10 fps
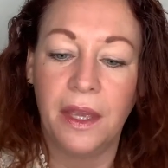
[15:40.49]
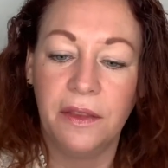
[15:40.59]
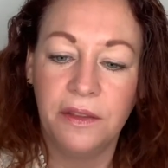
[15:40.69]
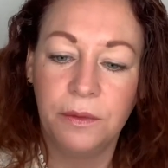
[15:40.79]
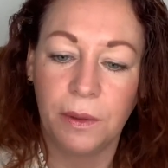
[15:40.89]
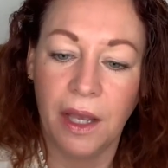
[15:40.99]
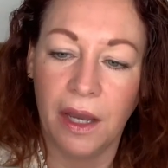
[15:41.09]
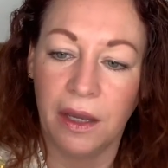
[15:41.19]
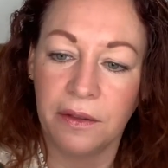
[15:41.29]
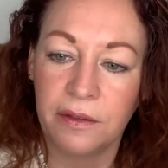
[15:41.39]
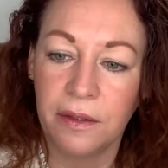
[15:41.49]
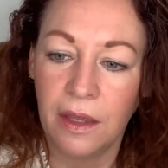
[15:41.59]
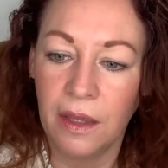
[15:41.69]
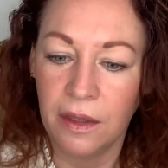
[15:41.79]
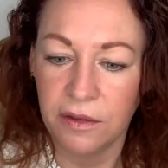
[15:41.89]
This one has
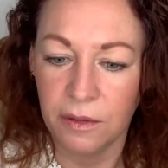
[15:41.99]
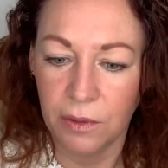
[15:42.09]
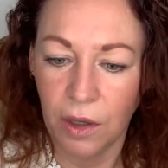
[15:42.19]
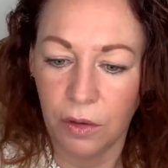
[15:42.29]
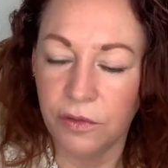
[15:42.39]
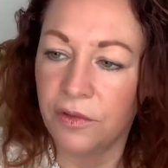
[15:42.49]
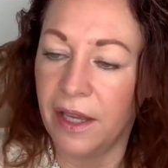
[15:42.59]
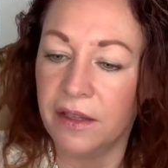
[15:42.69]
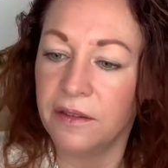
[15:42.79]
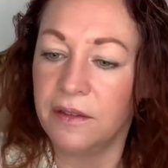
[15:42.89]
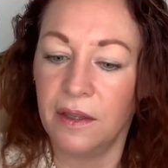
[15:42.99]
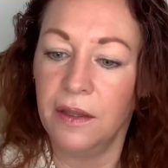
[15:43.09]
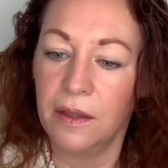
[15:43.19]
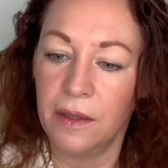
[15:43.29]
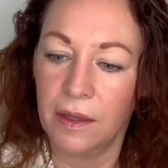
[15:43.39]
some gold flakes
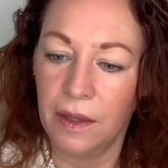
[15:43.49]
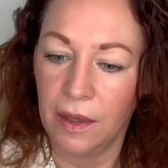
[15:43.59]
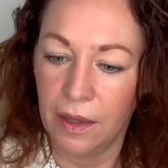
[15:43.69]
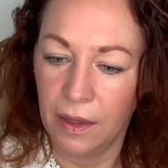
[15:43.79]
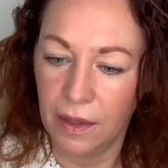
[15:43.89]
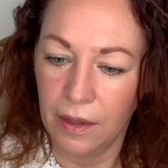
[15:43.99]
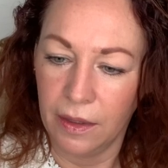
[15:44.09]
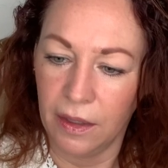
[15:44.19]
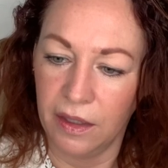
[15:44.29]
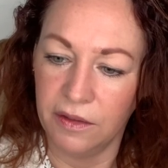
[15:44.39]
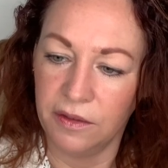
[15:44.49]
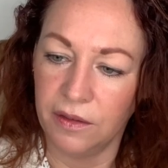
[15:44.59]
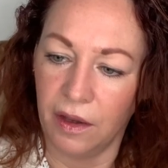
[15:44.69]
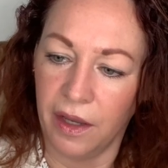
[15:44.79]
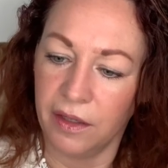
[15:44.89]

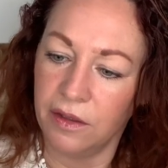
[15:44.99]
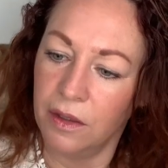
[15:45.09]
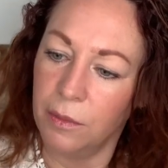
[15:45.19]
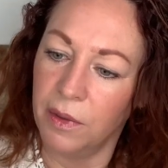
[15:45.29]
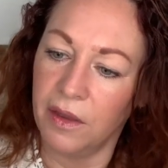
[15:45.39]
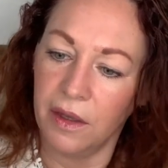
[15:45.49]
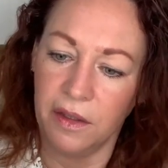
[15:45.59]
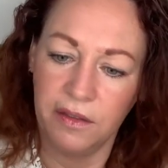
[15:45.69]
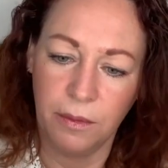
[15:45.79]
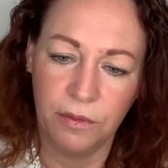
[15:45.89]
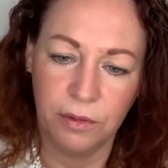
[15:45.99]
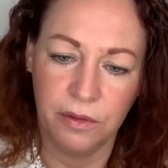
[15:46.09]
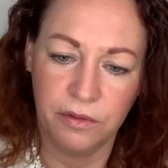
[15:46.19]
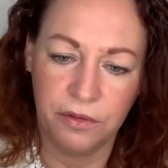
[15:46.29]
inside. they seem to have...